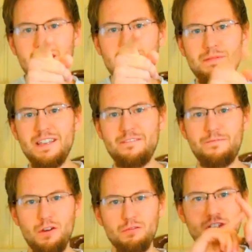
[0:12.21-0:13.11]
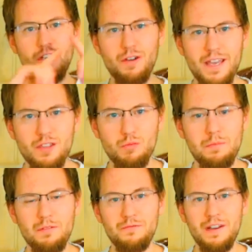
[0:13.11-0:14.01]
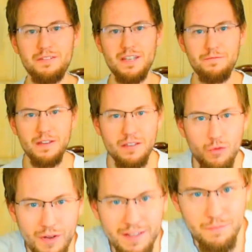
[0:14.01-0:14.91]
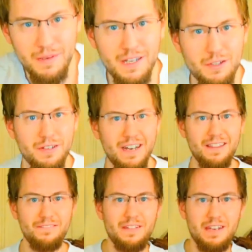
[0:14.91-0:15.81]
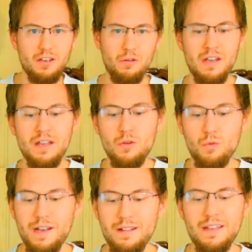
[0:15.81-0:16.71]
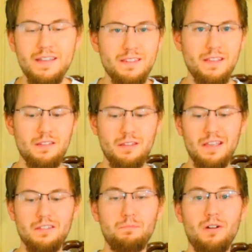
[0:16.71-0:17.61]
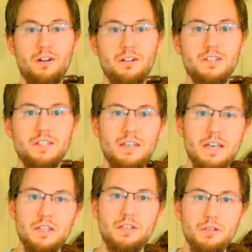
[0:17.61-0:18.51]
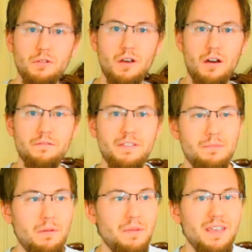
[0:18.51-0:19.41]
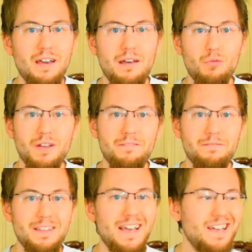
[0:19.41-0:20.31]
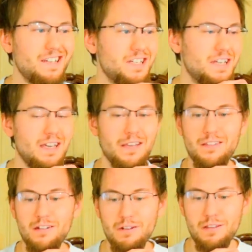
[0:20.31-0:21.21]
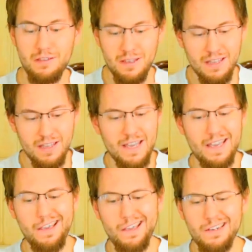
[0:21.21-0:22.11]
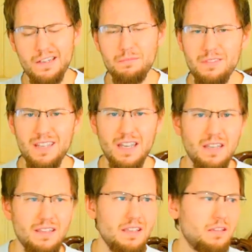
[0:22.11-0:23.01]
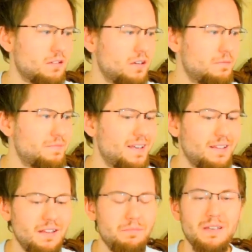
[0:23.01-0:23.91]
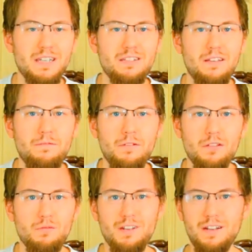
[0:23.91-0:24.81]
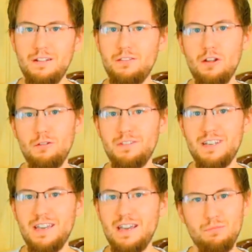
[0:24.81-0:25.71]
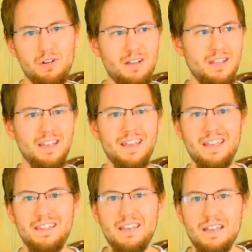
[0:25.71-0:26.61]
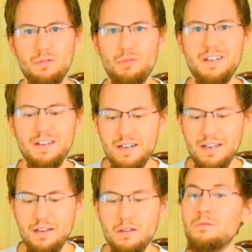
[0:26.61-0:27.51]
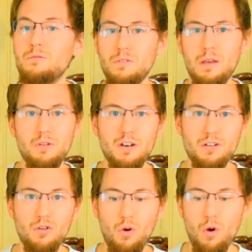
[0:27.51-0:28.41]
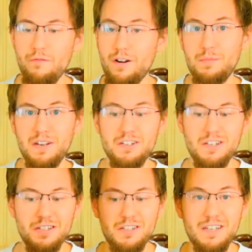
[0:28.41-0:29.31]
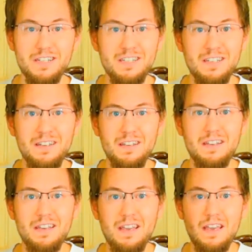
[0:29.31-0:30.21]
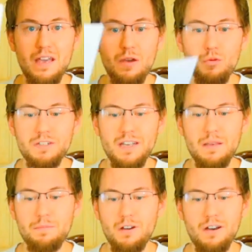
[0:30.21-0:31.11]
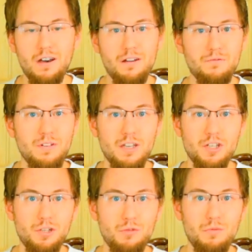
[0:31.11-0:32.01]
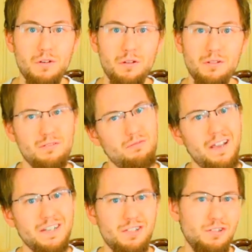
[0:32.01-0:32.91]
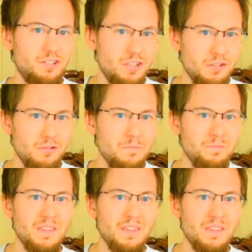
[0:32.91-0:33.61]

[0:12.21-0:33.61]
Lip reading: T.B.Photo X1.5 to FX, and welcome back to another video. Well, this is part 2 of the Mamiya with Flash series, and I'm thinking this is gonna be a little bit, first we're gonna load the camera, and then I'm gonna go over on my cheat sheet what type of shoot we'll try to do,